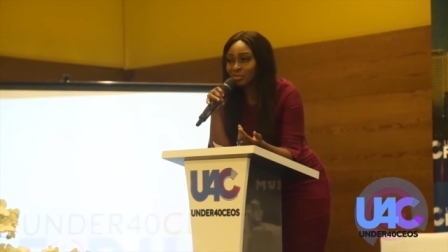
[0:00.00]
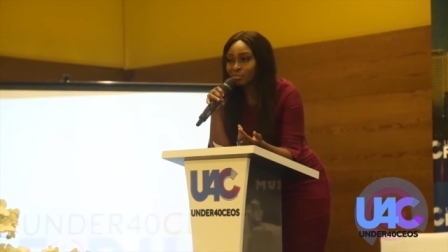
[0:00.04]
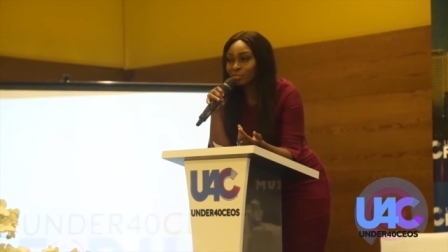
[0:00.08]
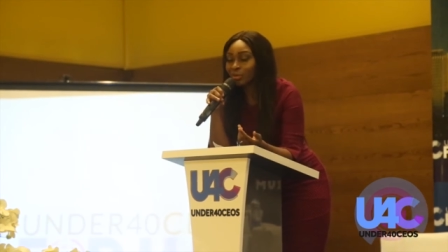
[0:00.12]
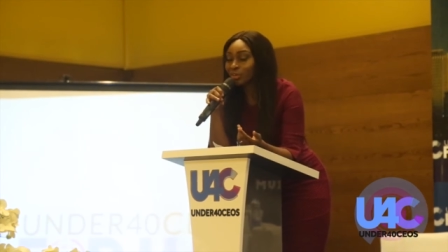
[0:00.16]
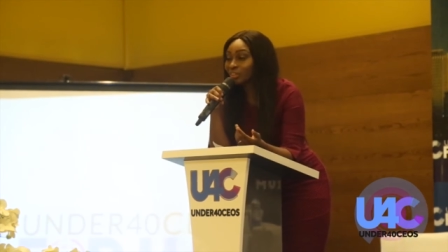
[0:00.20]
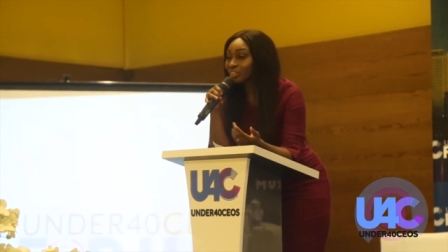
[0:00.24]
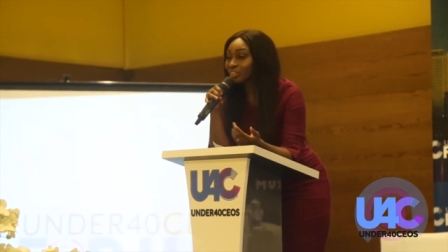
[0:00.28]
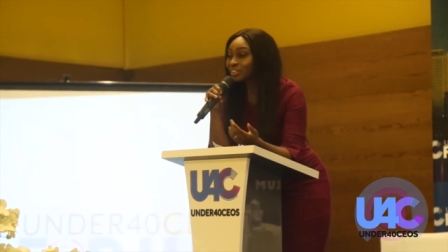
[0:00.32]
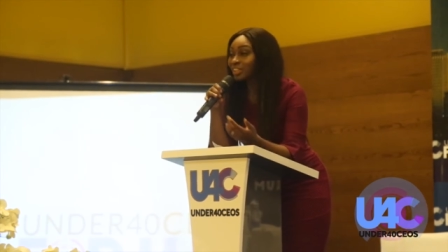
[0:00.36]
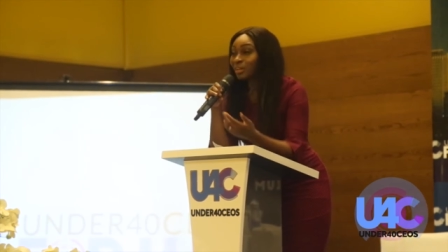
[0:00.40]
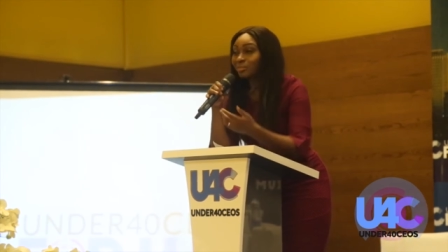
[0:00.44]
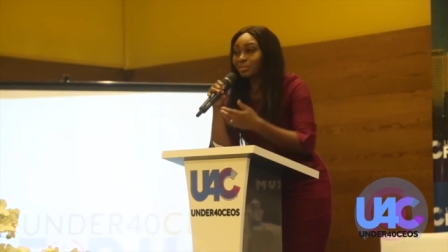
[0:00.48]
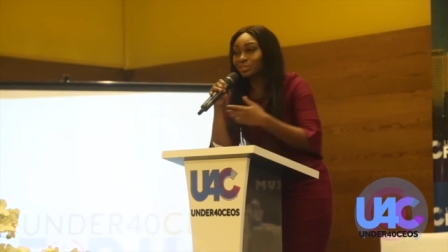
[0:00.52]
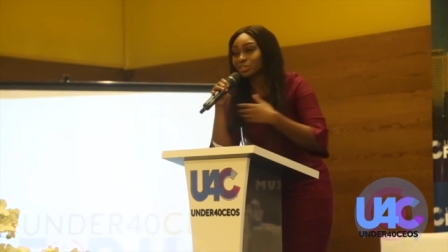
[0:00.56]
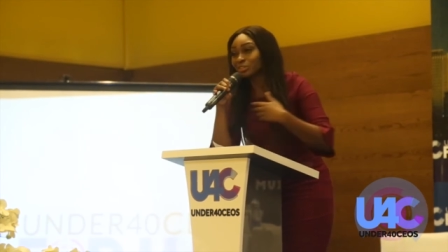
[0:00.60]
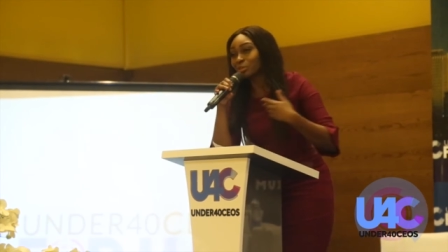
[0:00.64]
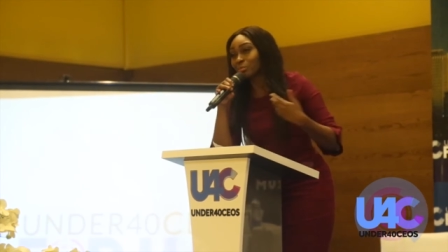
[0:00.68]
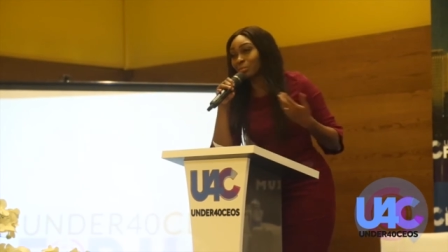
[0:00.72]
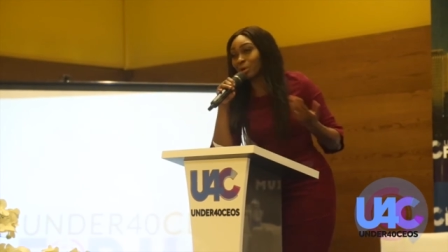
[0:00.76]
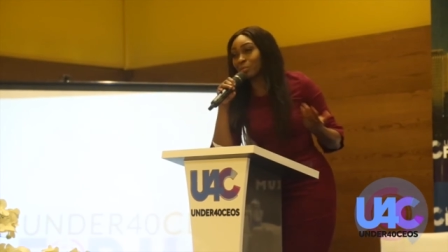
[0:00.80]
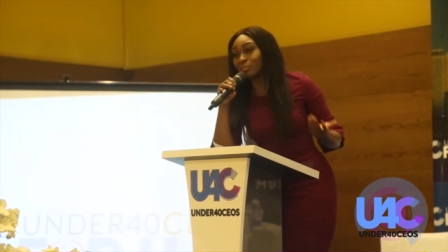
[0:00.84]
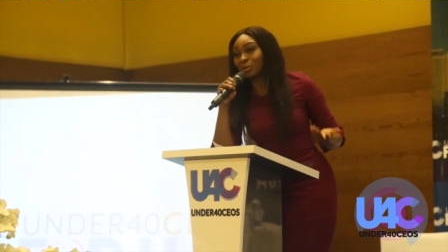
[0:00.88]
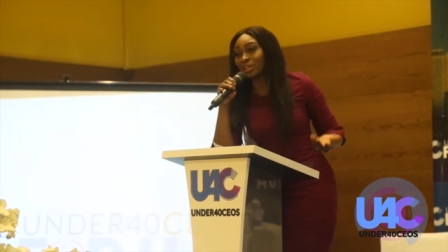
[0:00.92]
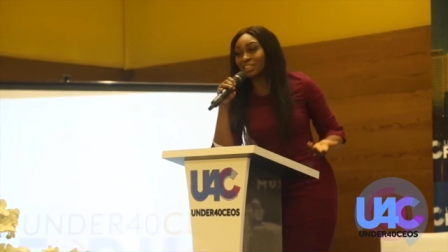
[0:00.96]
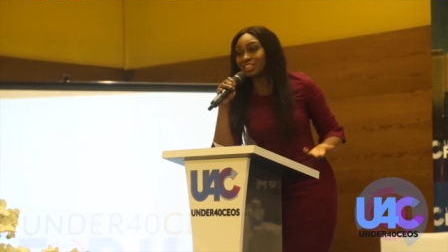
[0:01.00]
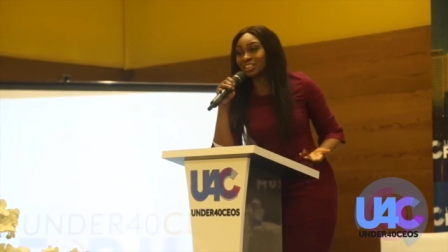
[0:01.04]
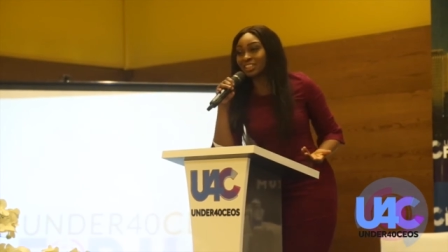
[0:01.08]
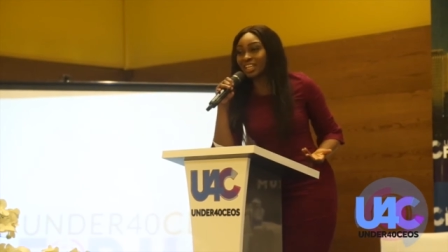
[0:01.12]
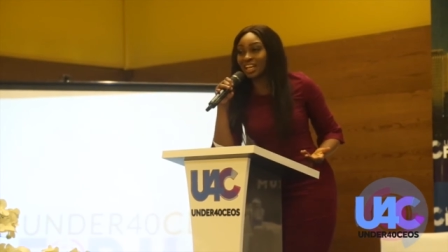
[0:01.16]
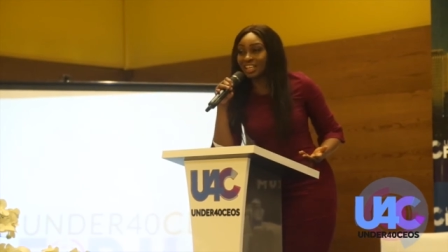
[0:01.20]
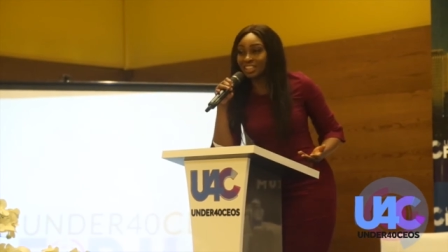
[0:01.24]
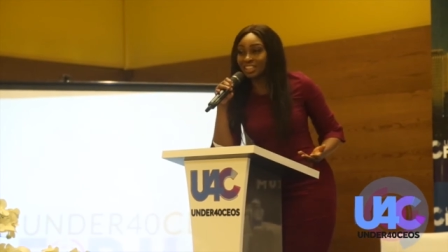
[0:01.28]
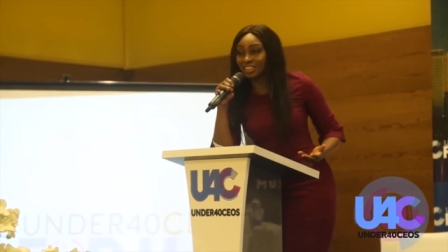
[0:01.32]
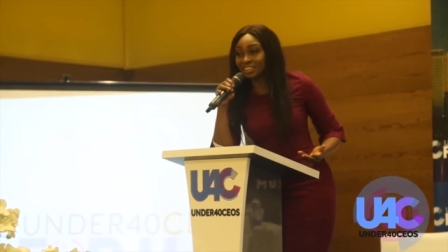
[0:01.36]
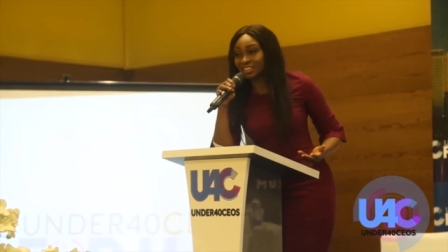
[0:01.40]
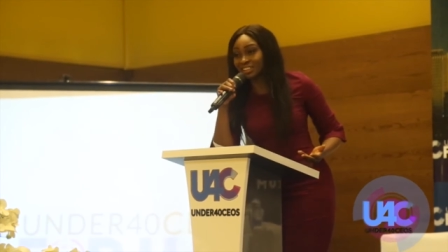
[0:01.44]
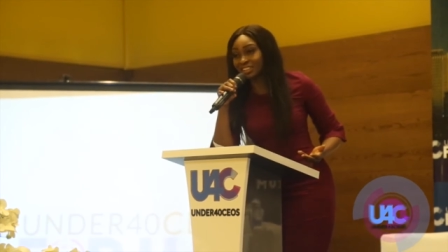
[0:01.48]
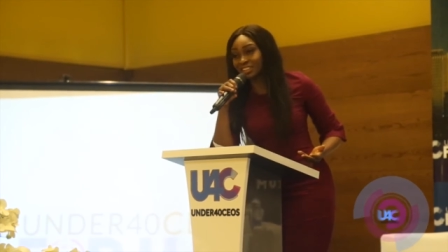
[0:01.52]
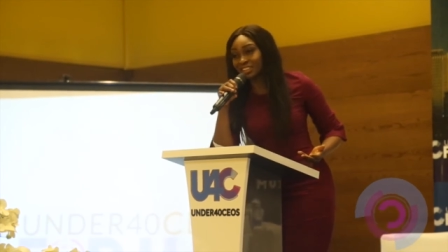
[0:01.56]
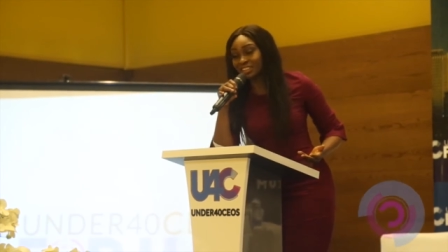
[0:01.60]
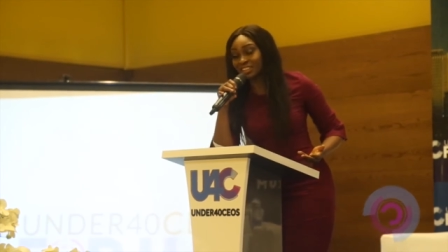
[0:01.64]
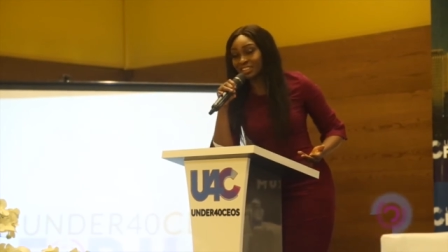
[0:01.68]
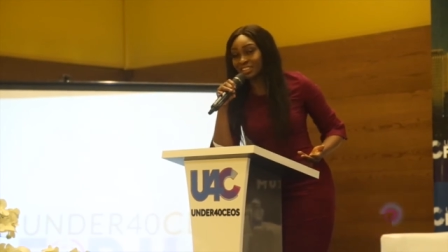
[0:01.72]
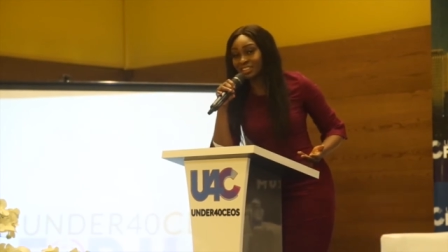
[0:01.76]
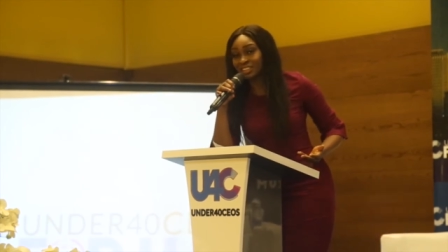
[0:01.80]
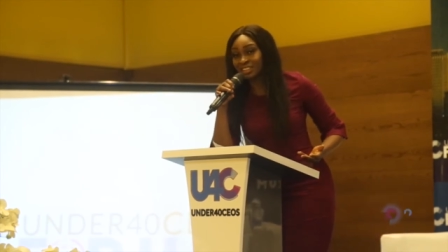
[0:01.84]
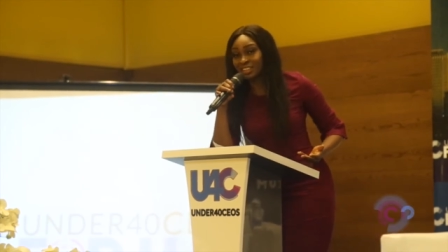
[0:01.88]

because that was not my personality.